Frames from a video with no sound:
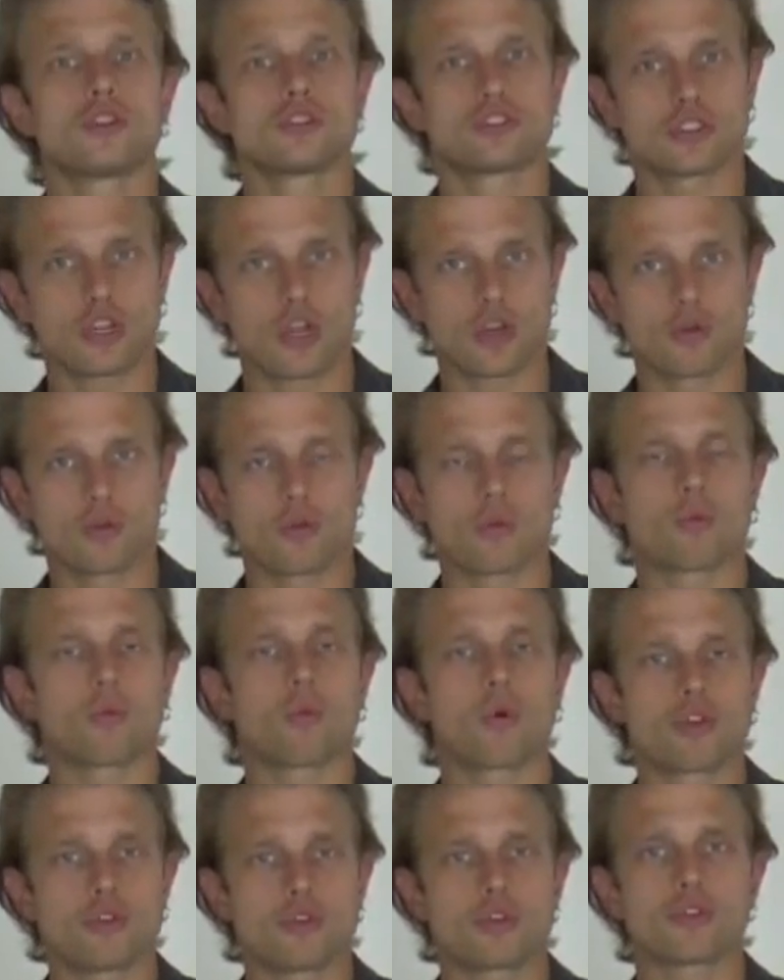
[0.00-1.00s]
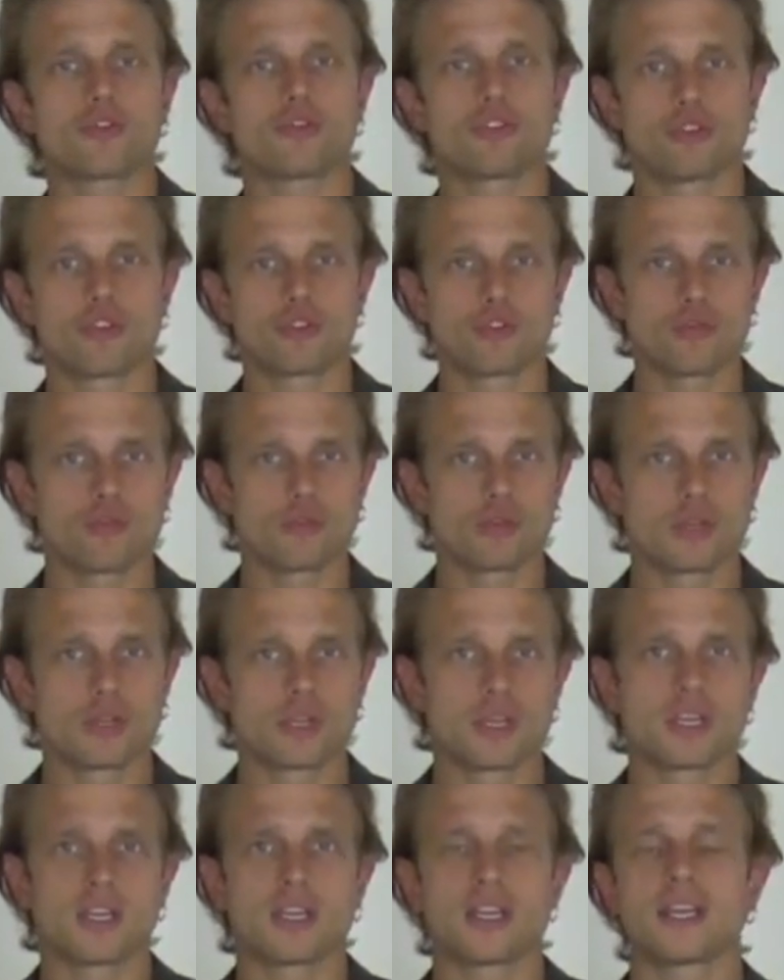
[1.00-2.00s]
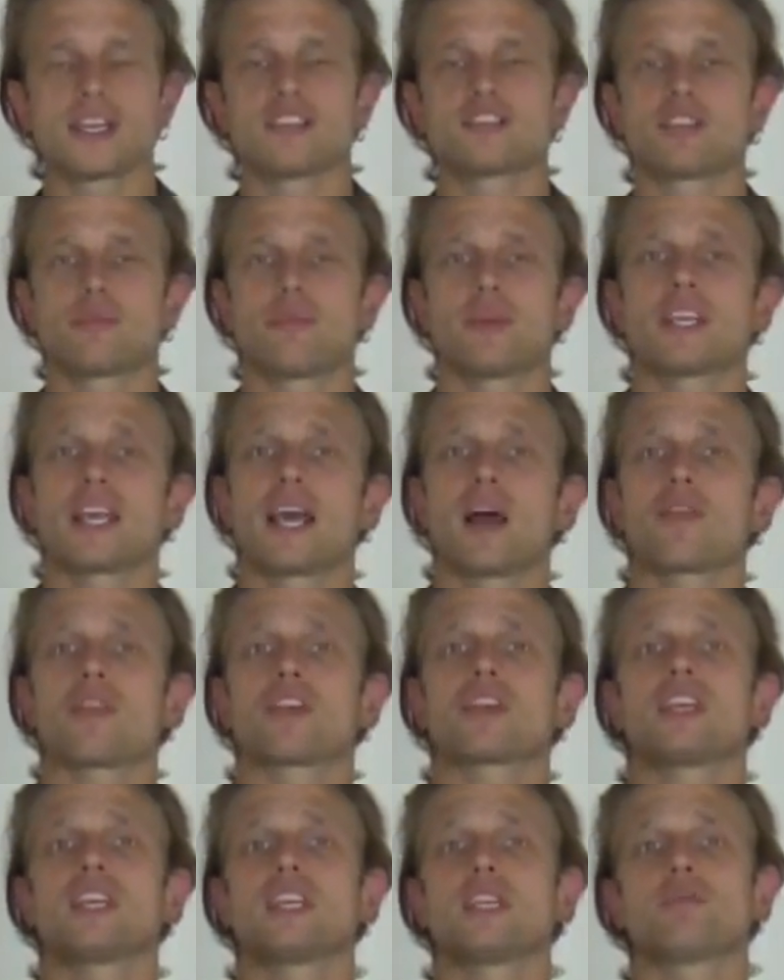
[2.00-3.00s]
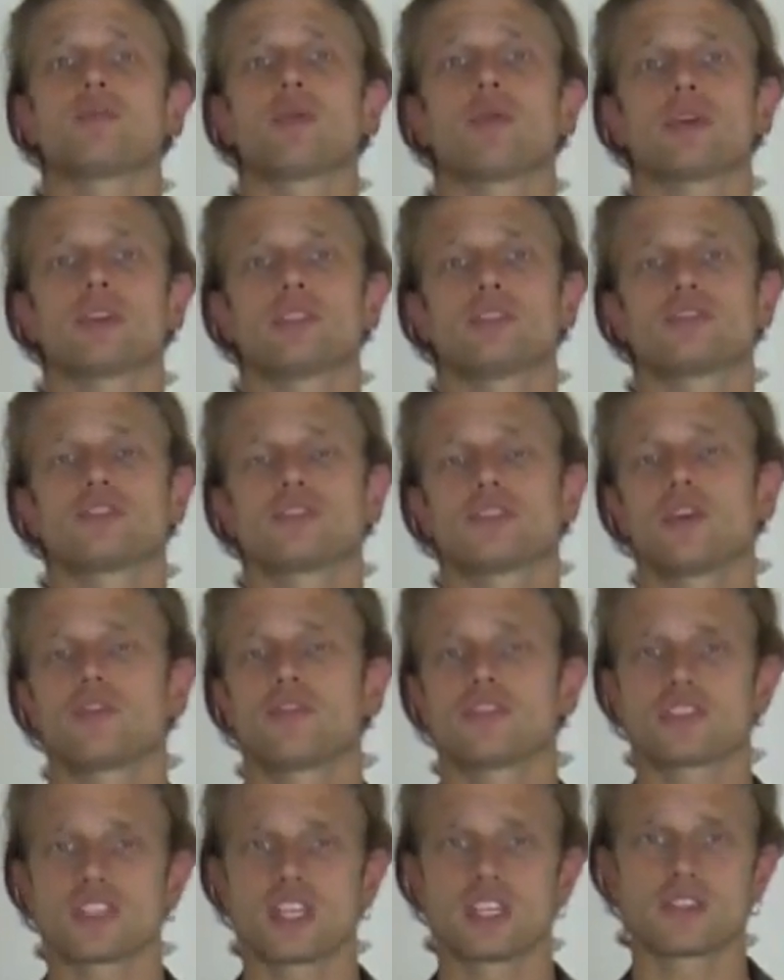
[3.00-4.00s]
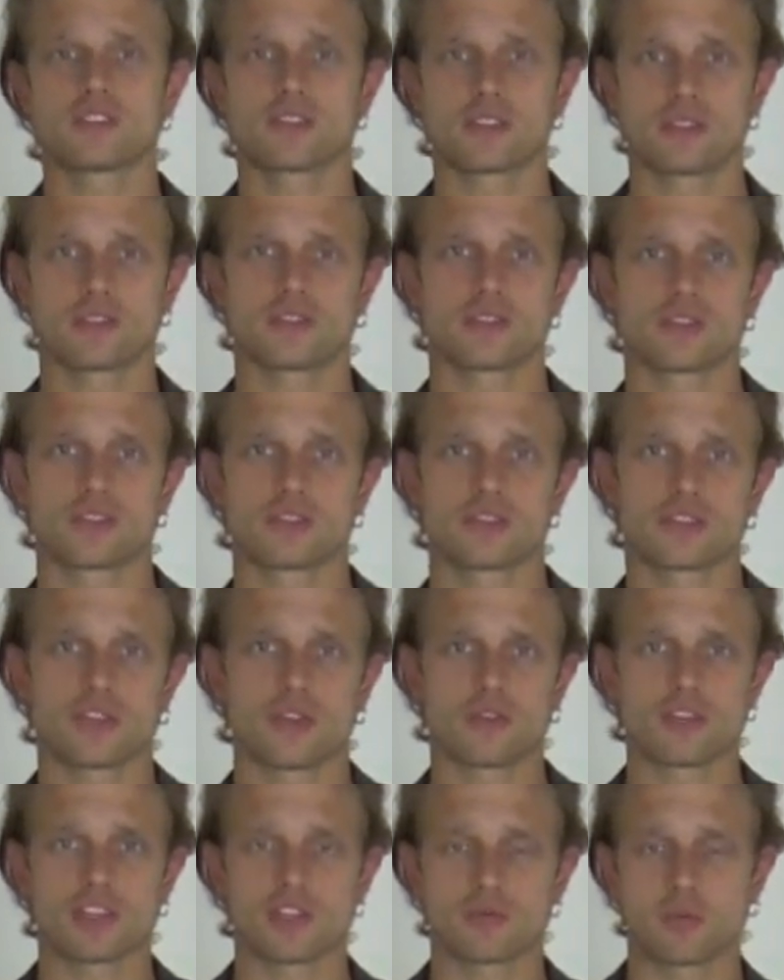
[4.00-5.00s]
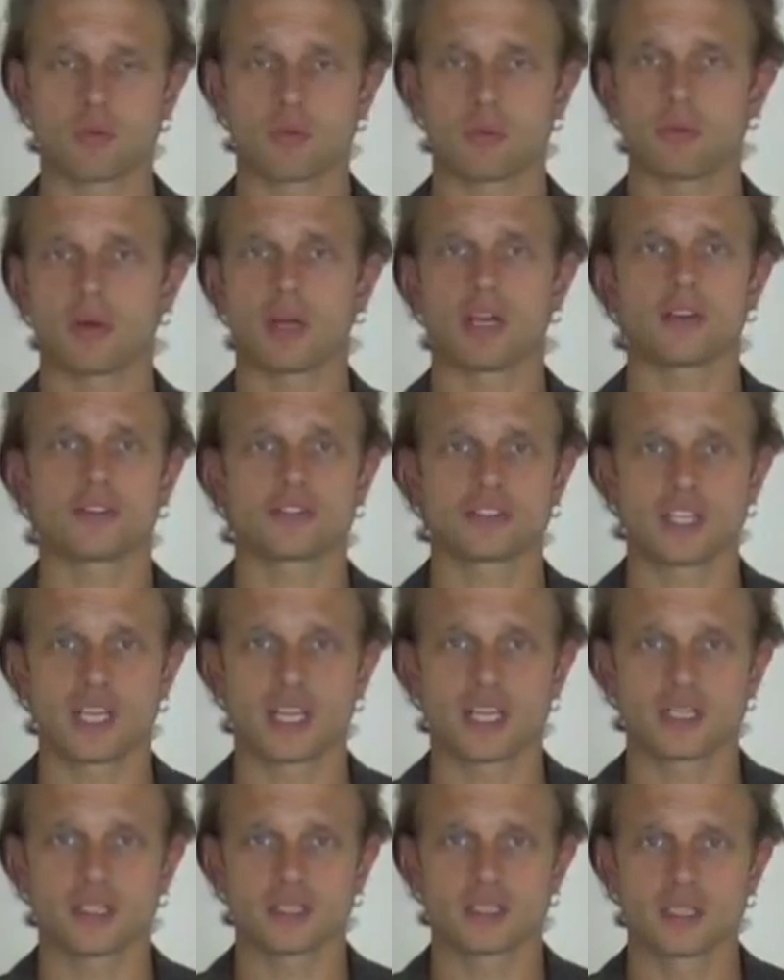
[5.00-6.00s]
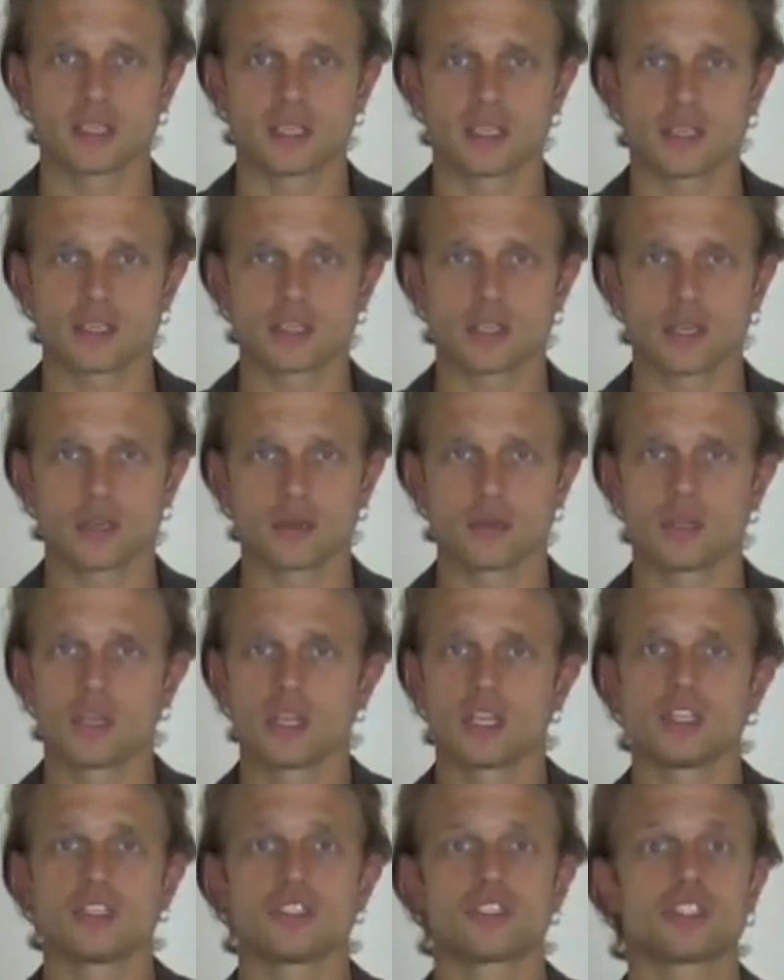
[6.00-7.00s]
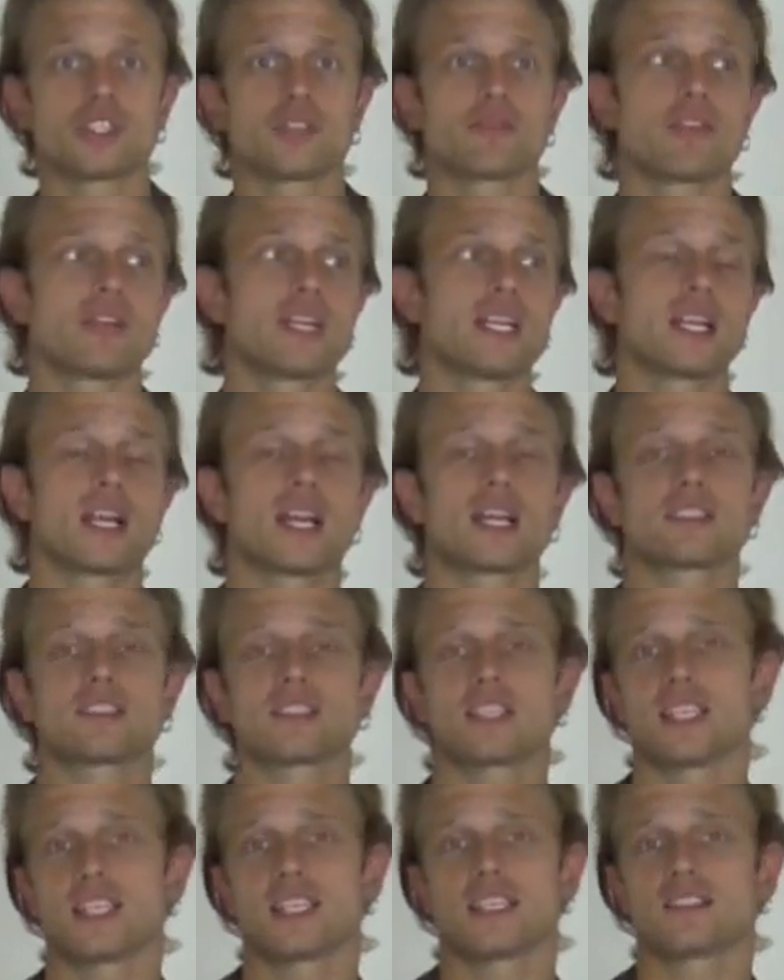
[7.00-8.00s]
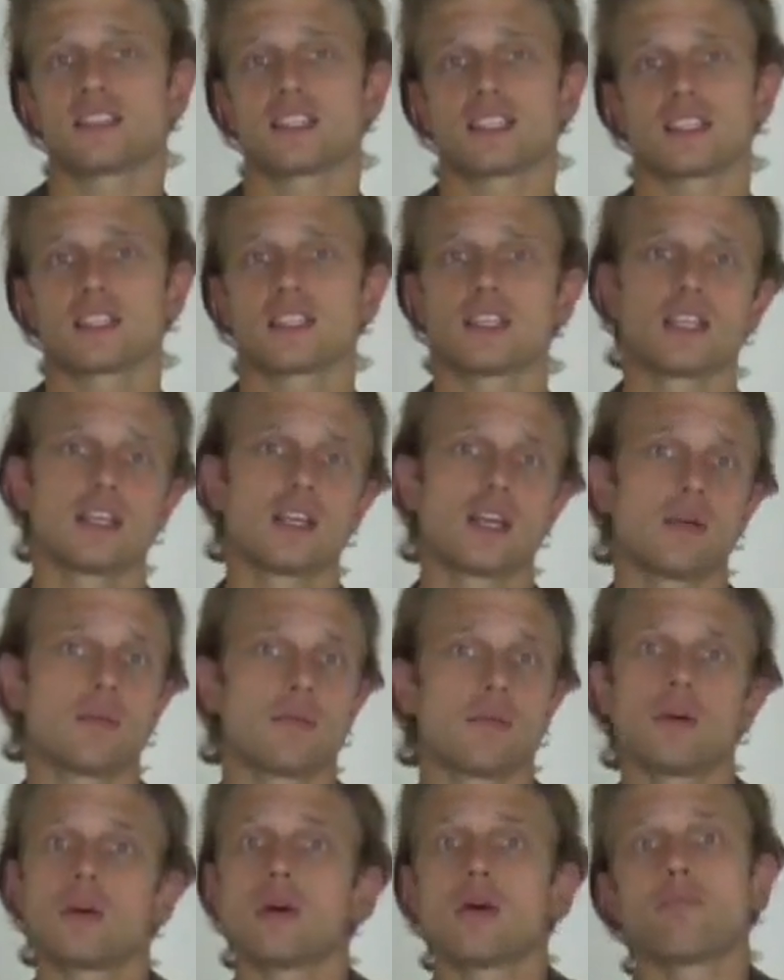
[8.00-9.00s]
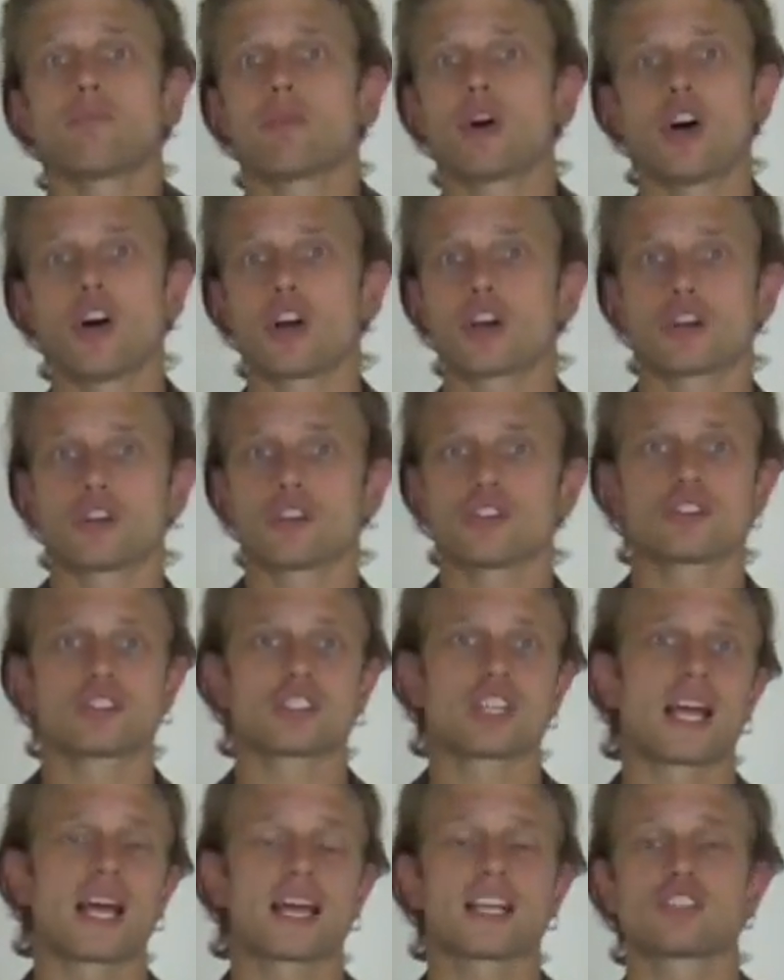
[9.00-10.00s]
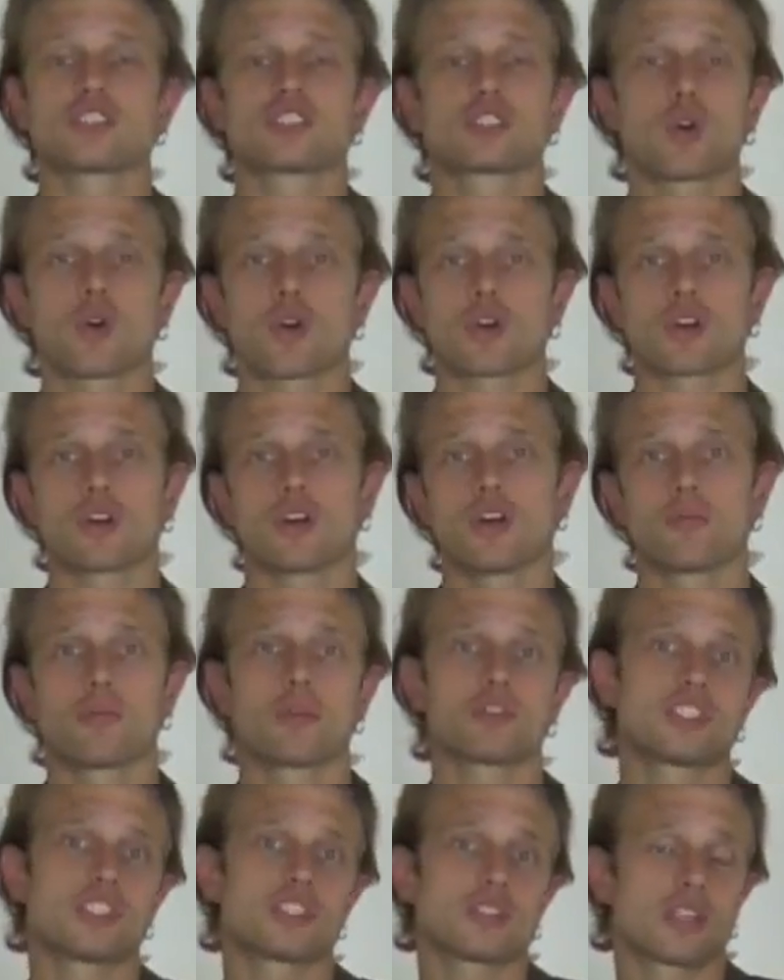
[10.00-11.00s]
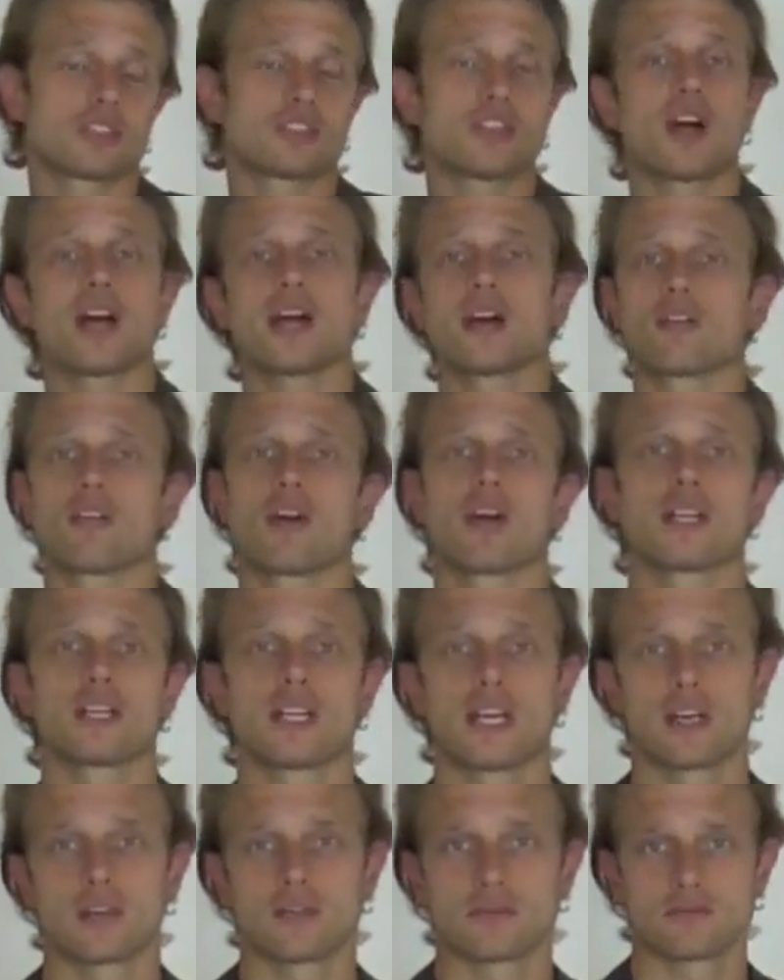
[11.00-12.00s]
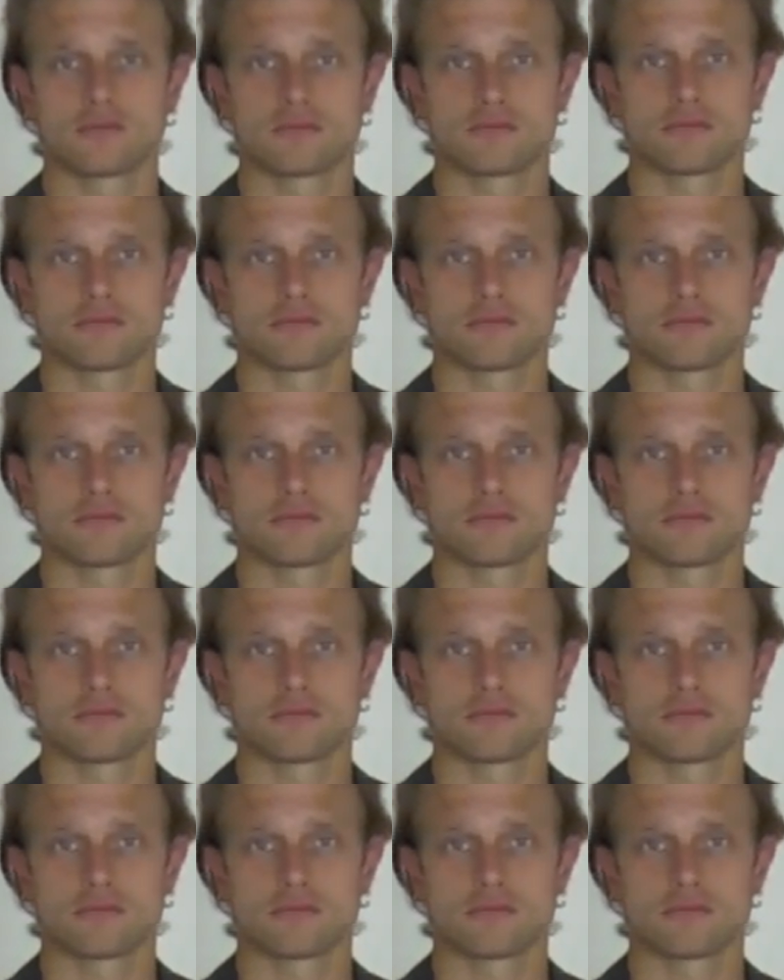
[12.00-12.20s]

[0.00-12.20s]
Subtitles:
So what you can do is to pick out the key points of the sentence. So this woman might have said, you know, she really likes eating burgers and chocolate, but she's on a diet right now.